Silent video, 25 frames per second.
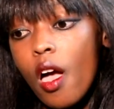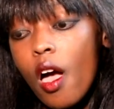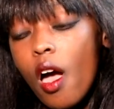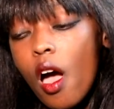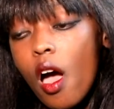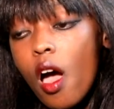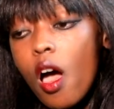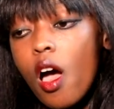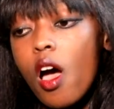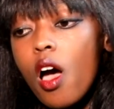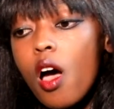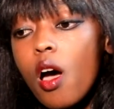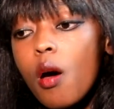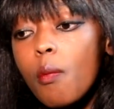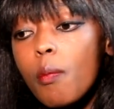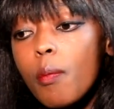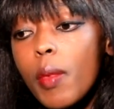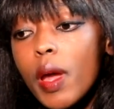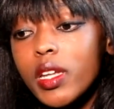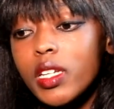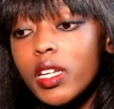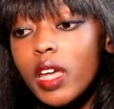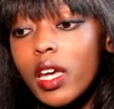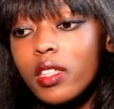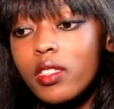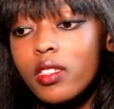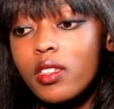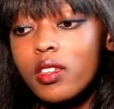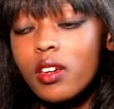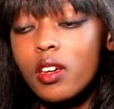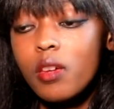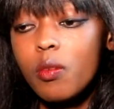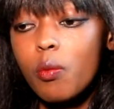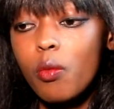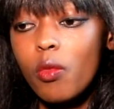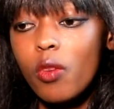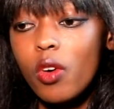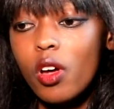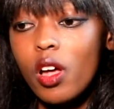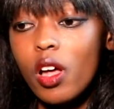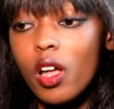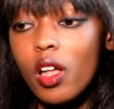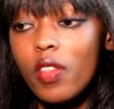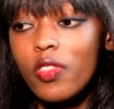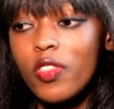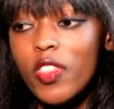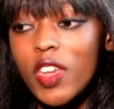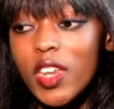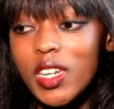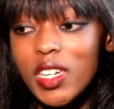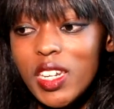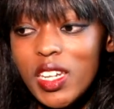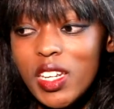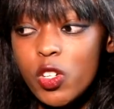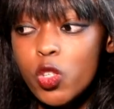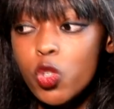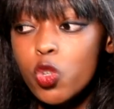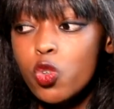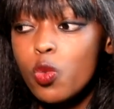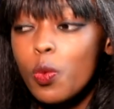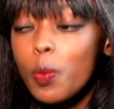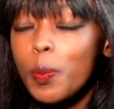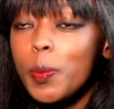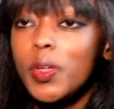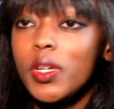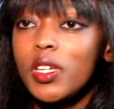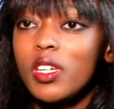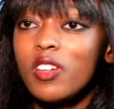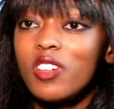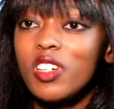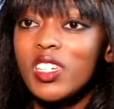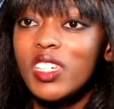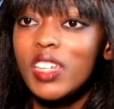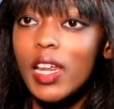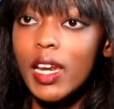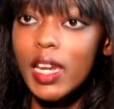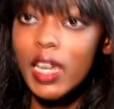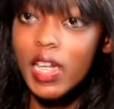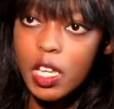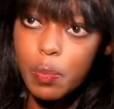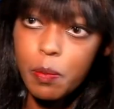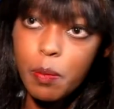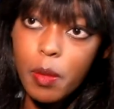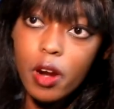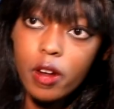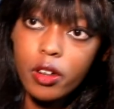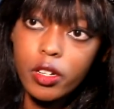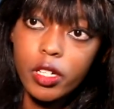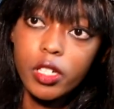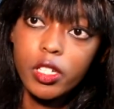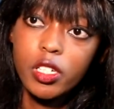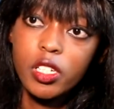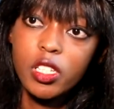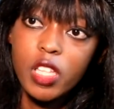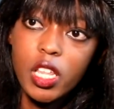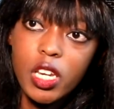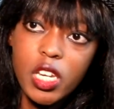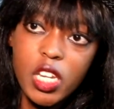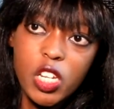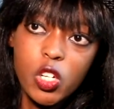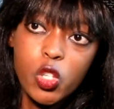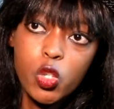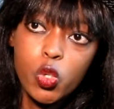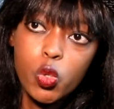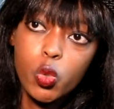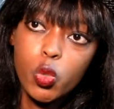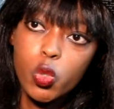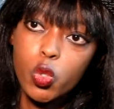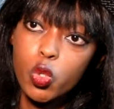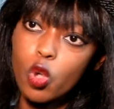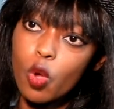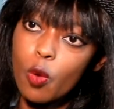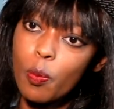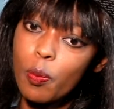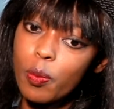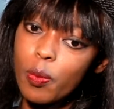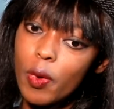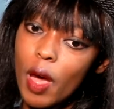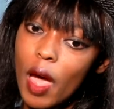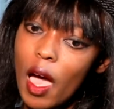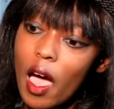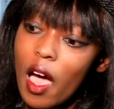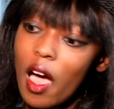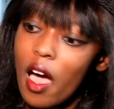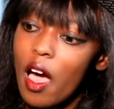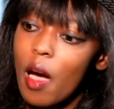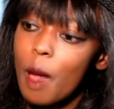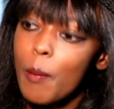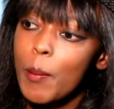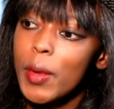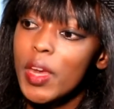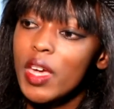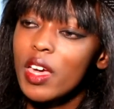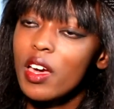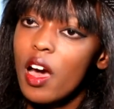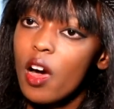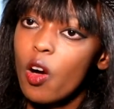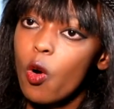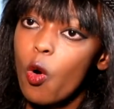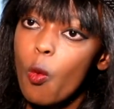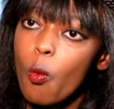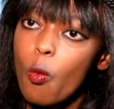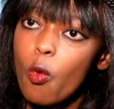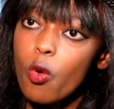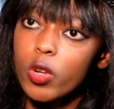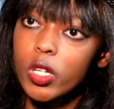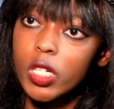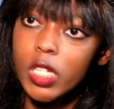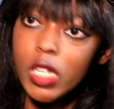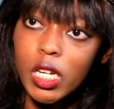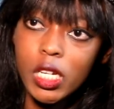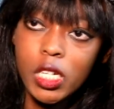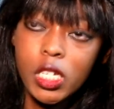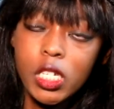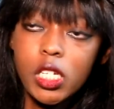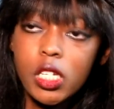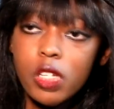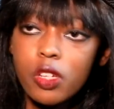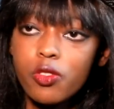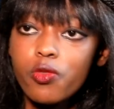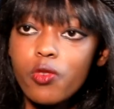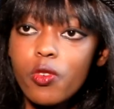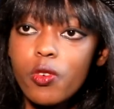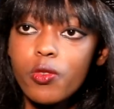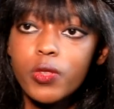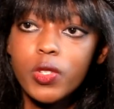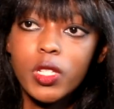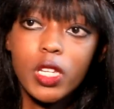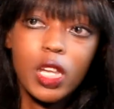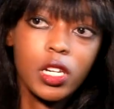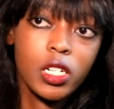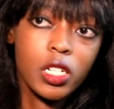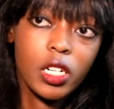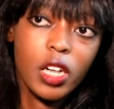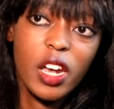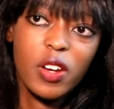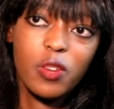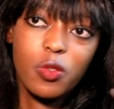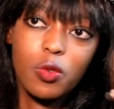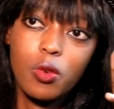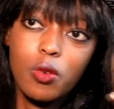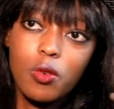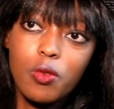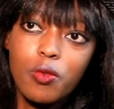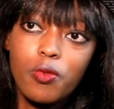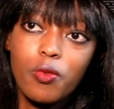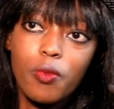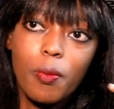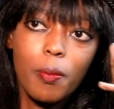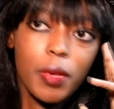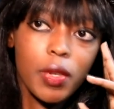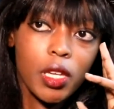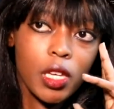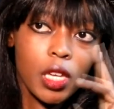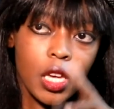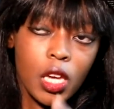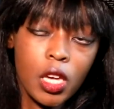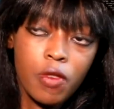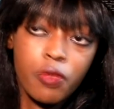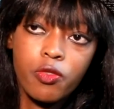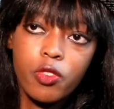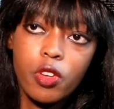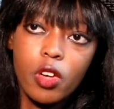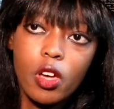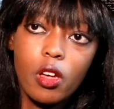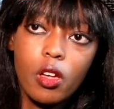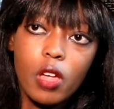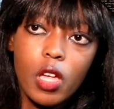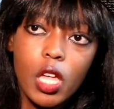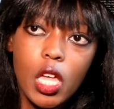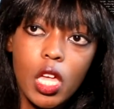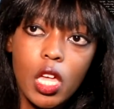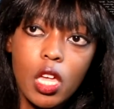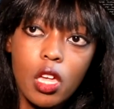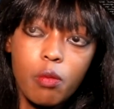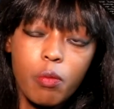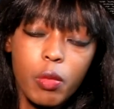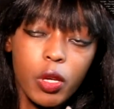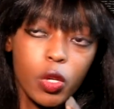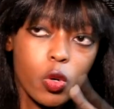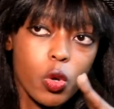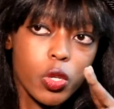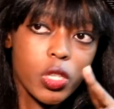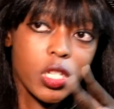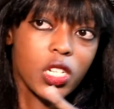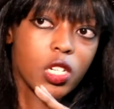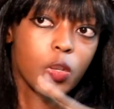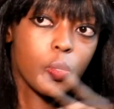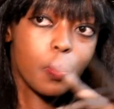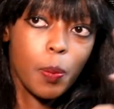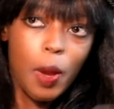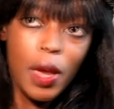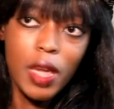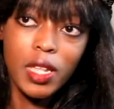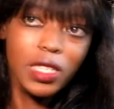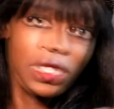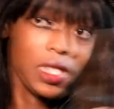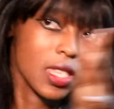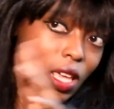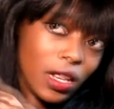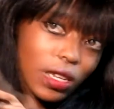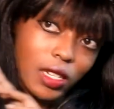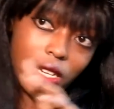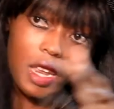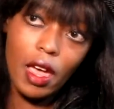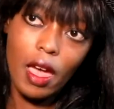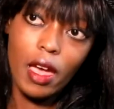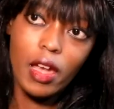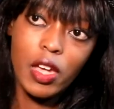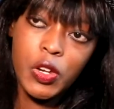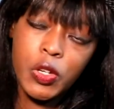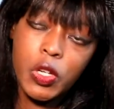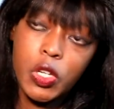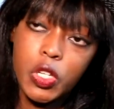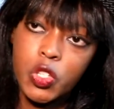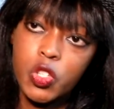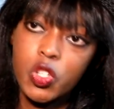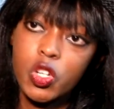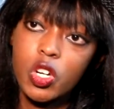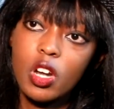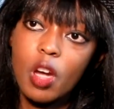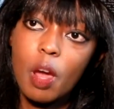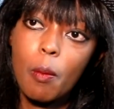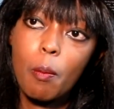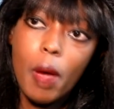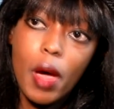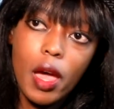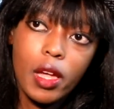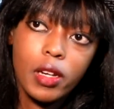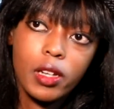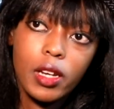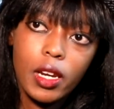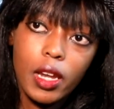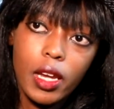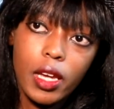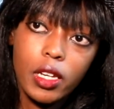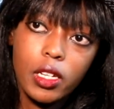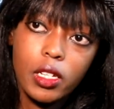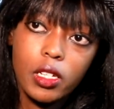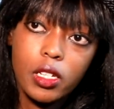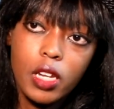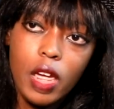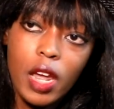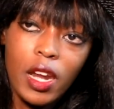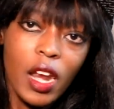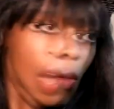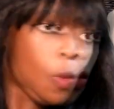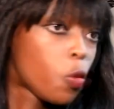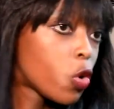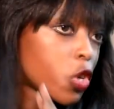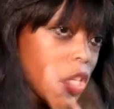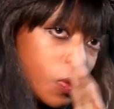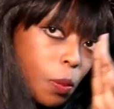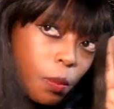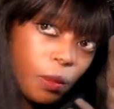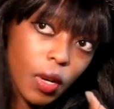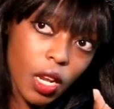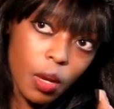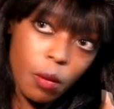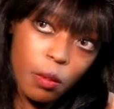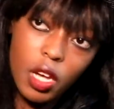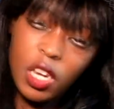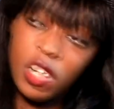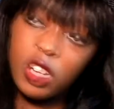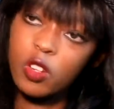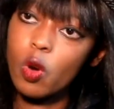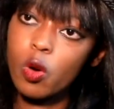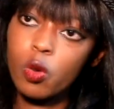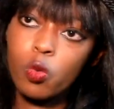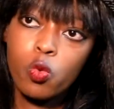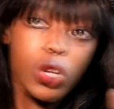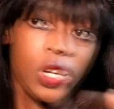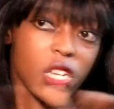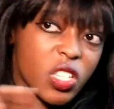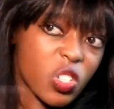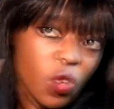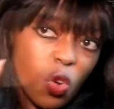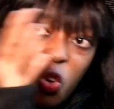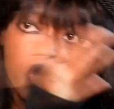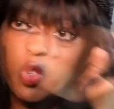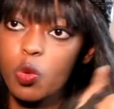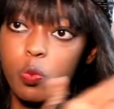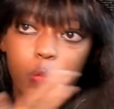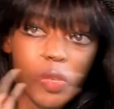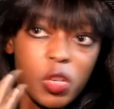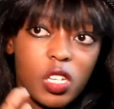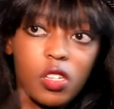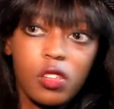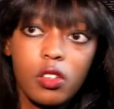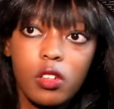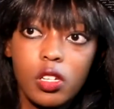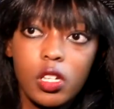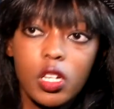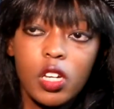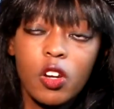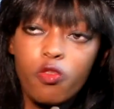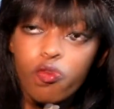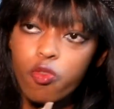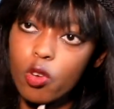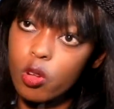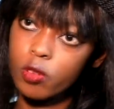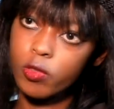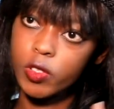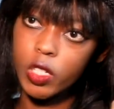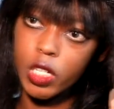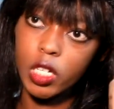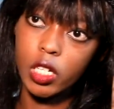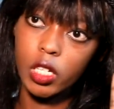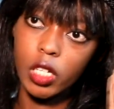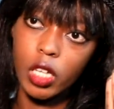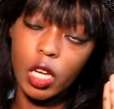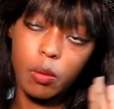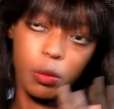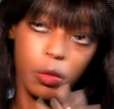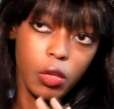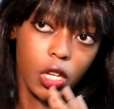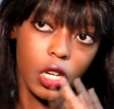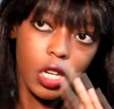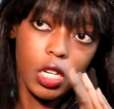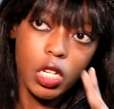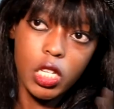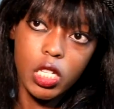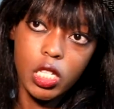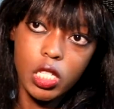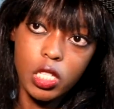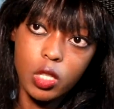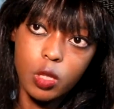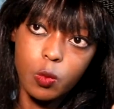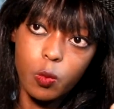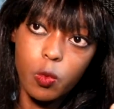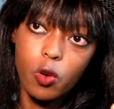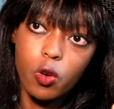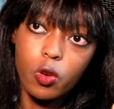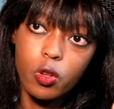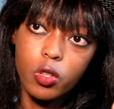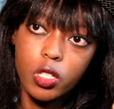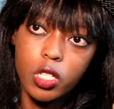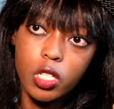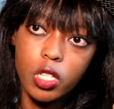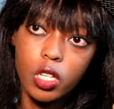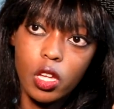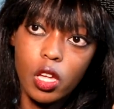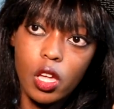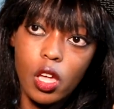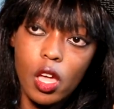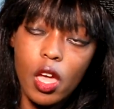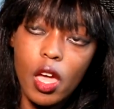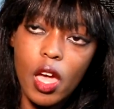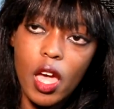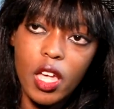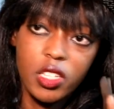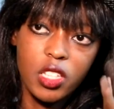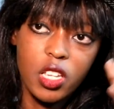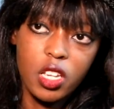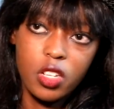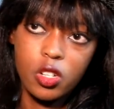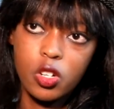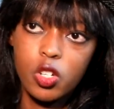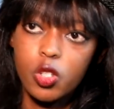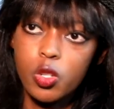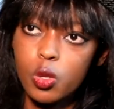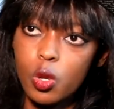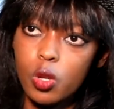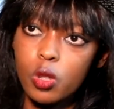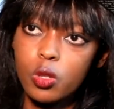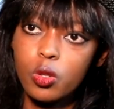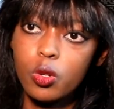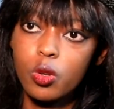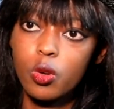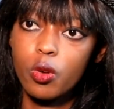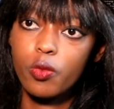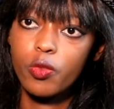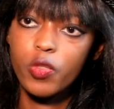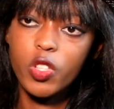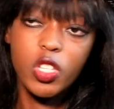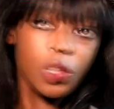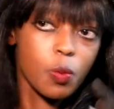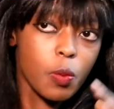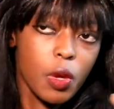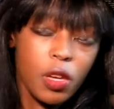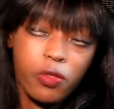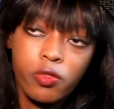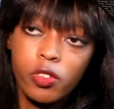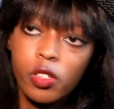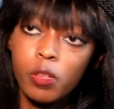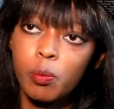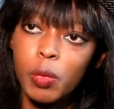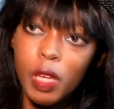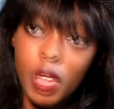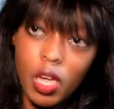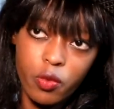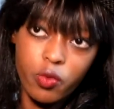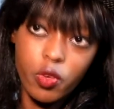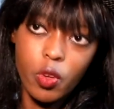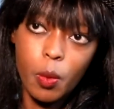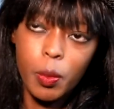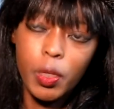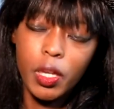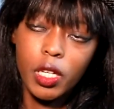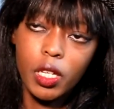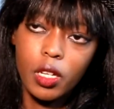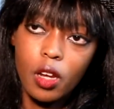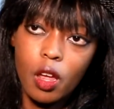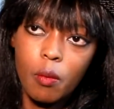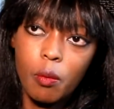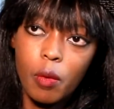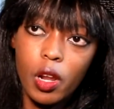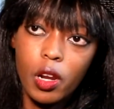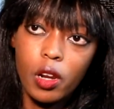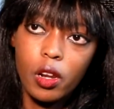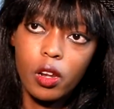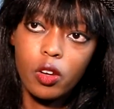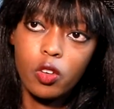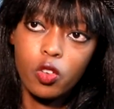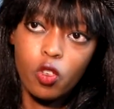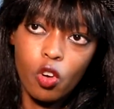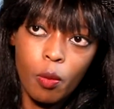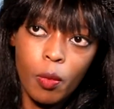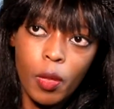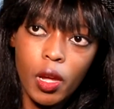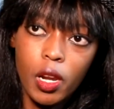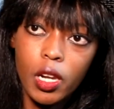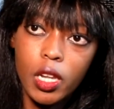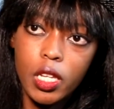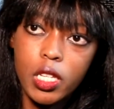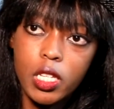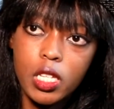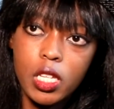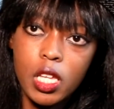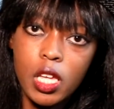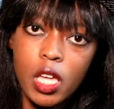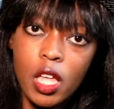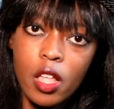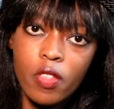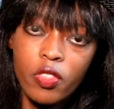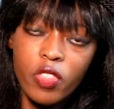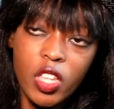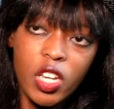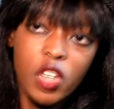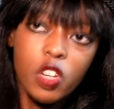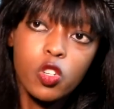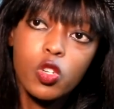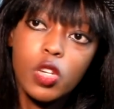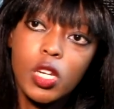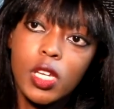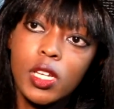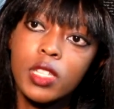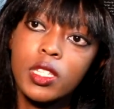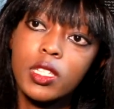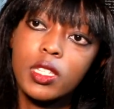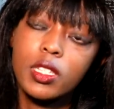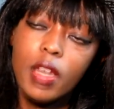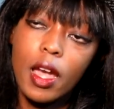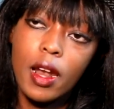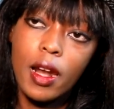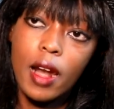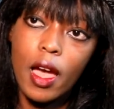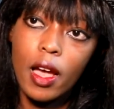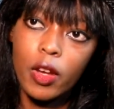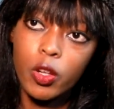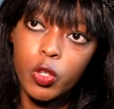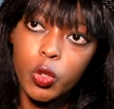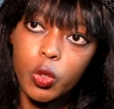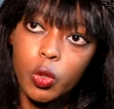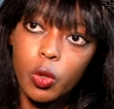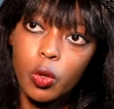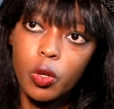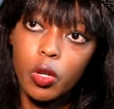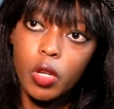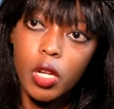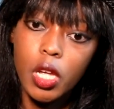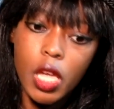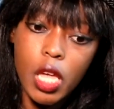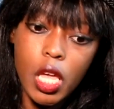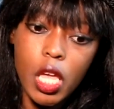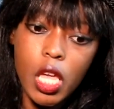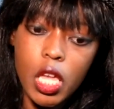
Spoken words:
But I think they need to be deliberate. They need to stop being accommodative of such kind of behavior, because it paints the entire industry in a bad light. And I wouldn't blame anyone who doesn't want to be involved in gaming and esports as a result of this behavior being normalized. They need to take stern action.